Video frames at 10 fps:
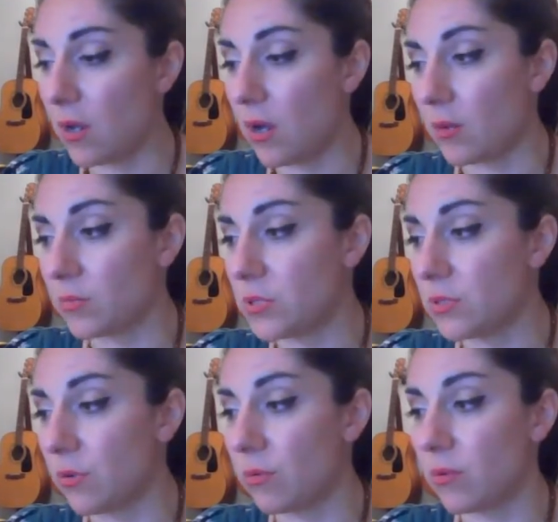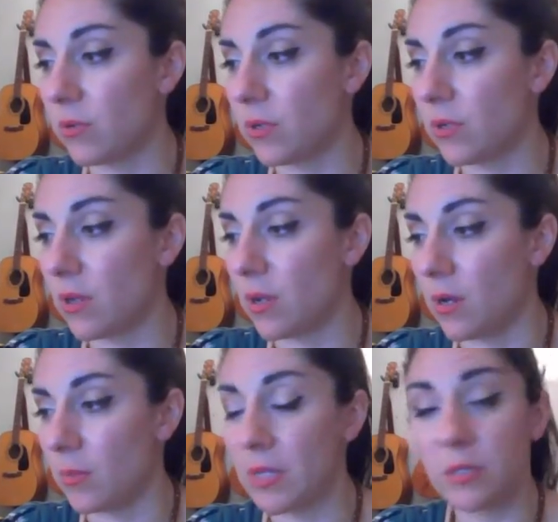
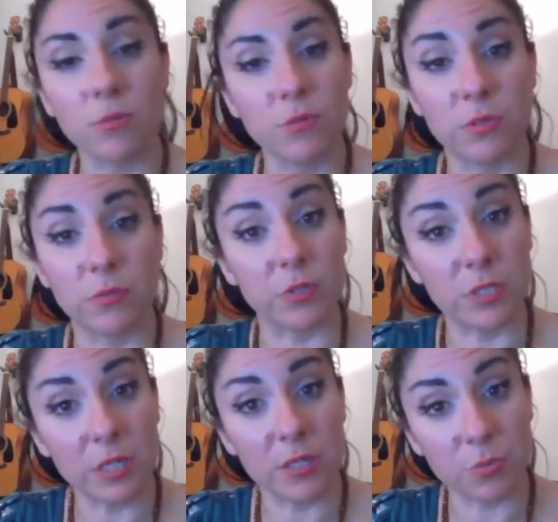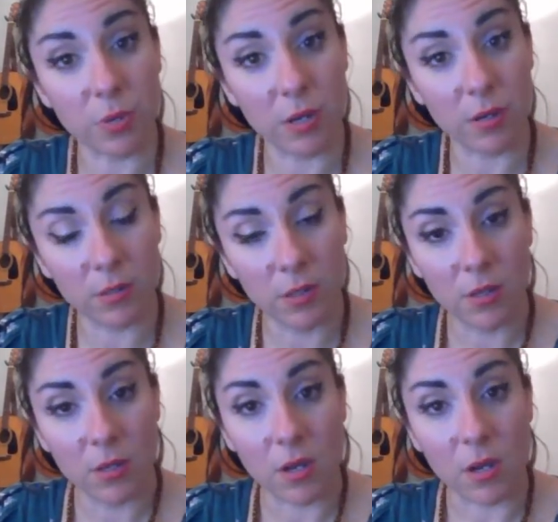That includes if you're sick as well.
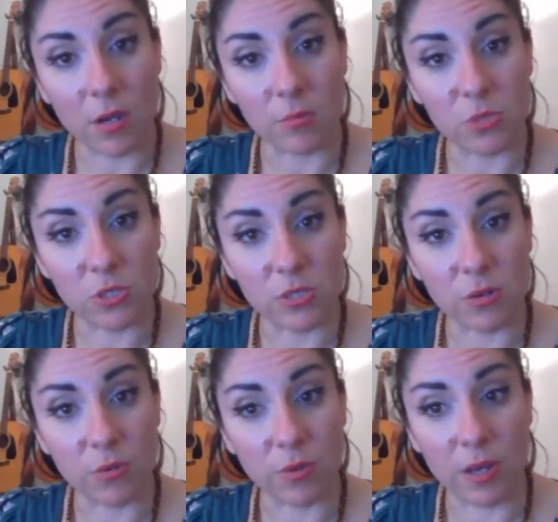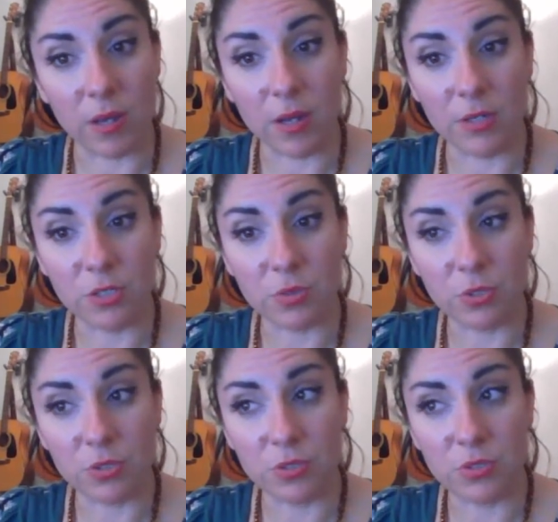Just know that I just
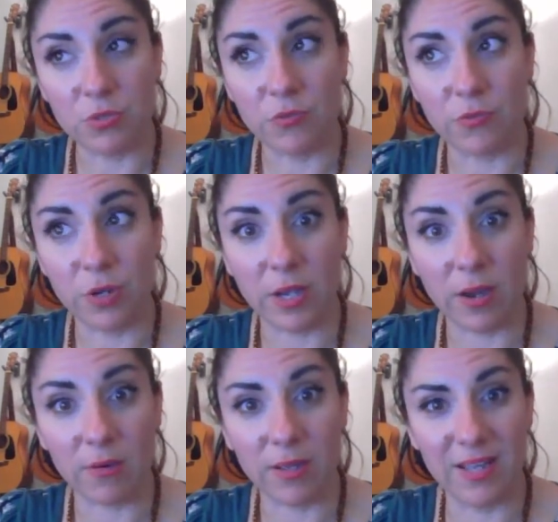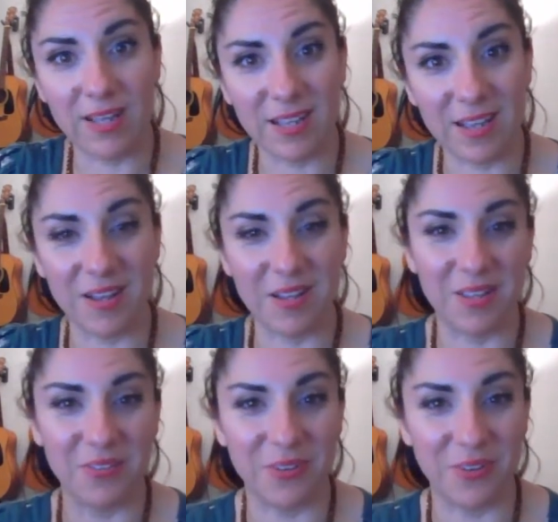want you to freak out
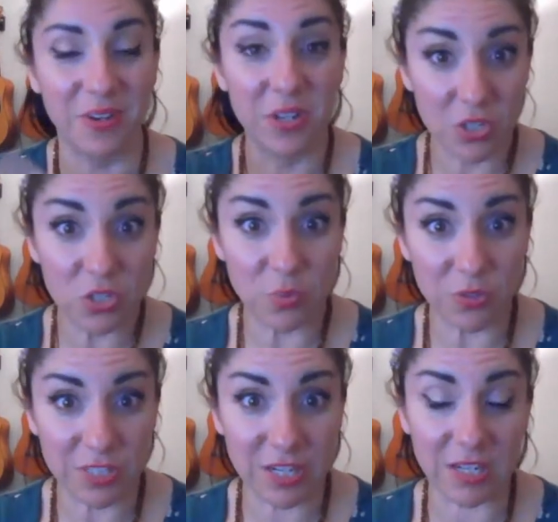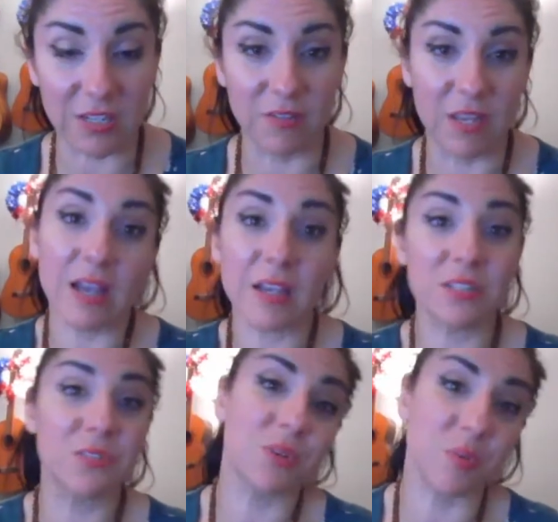if you're super sick and you can't
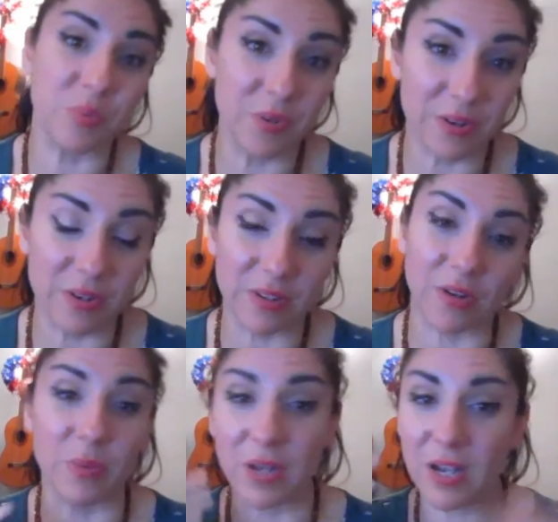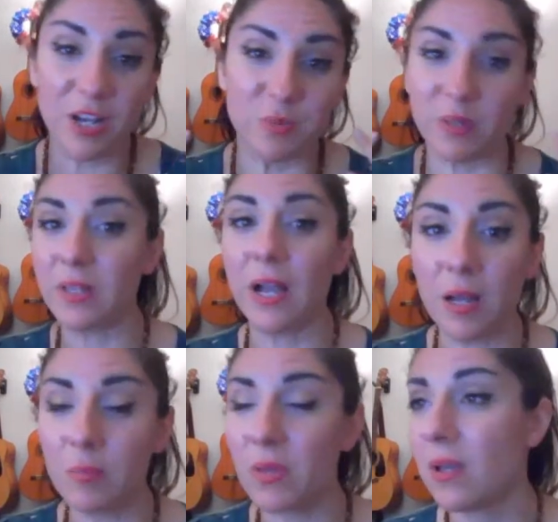get to a computer and like, oh my gosh, my
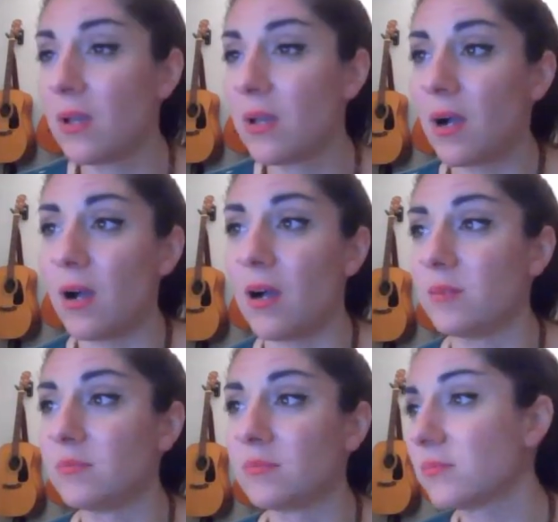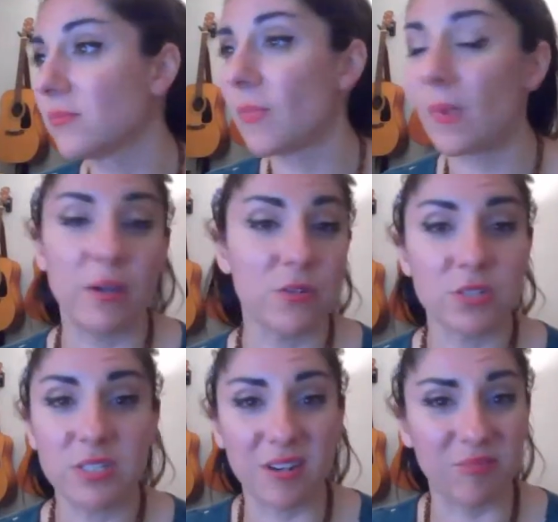lab. I
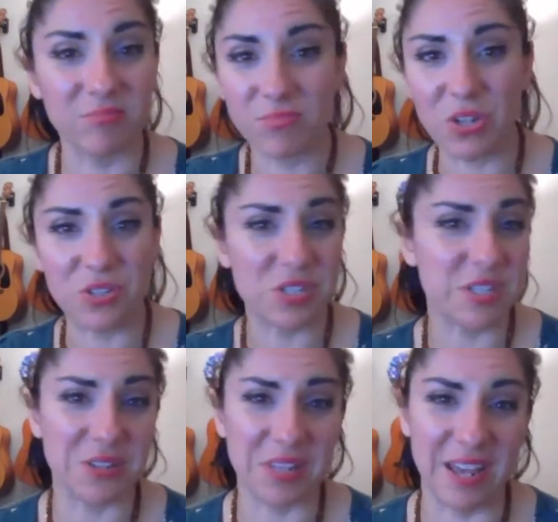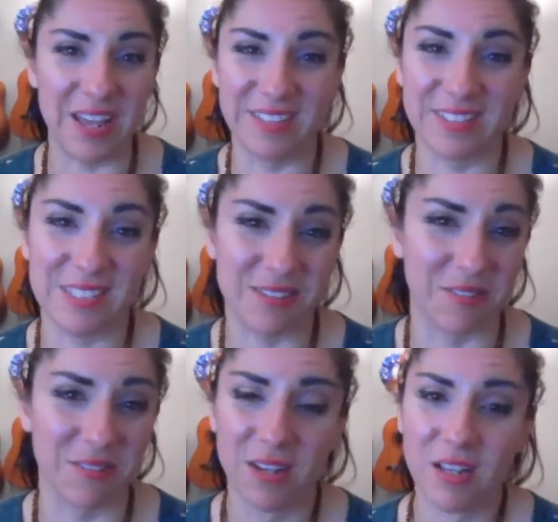understand. I'll just tell you that.
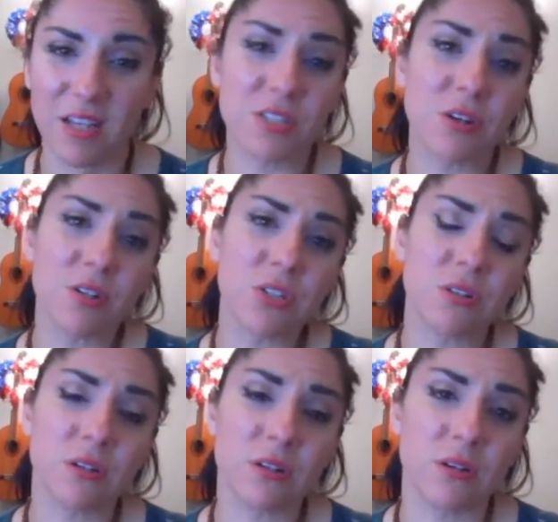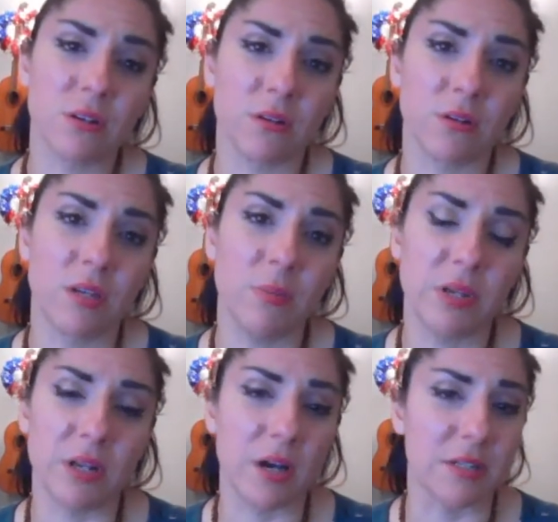So as long as you're
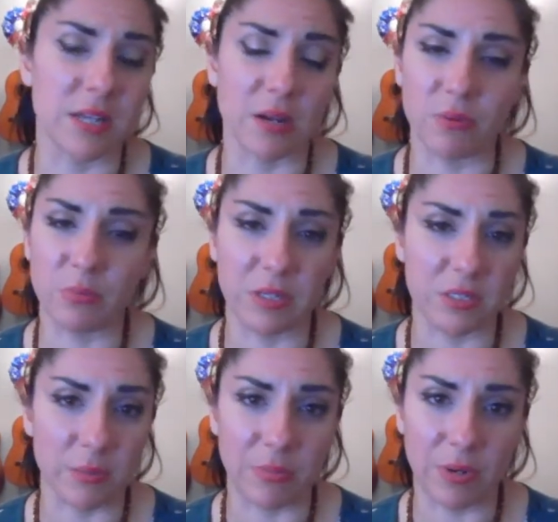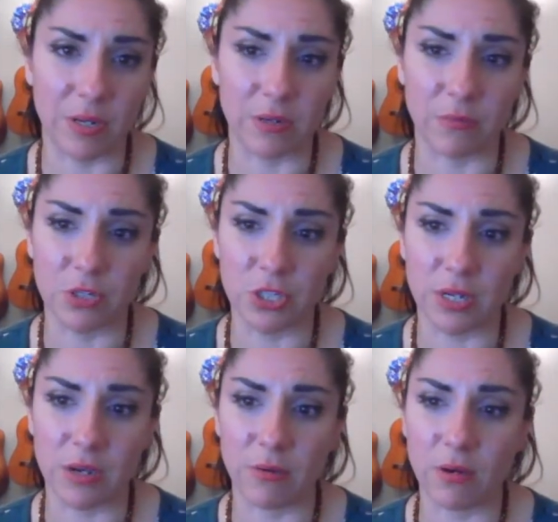keeping in contact with me at some point and
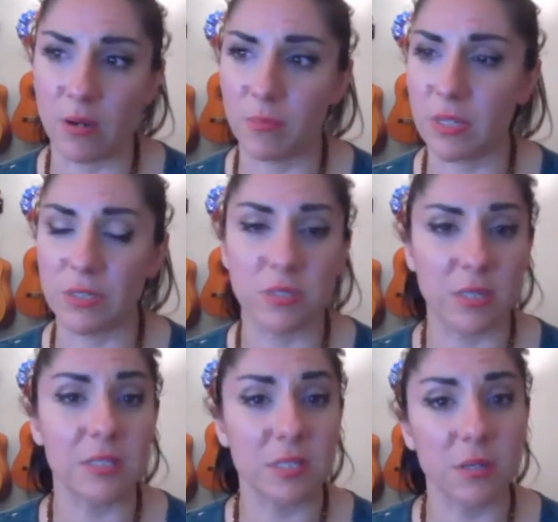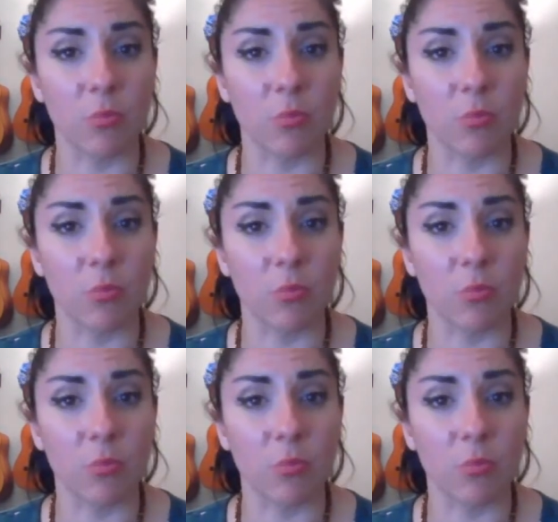reaching out, that's the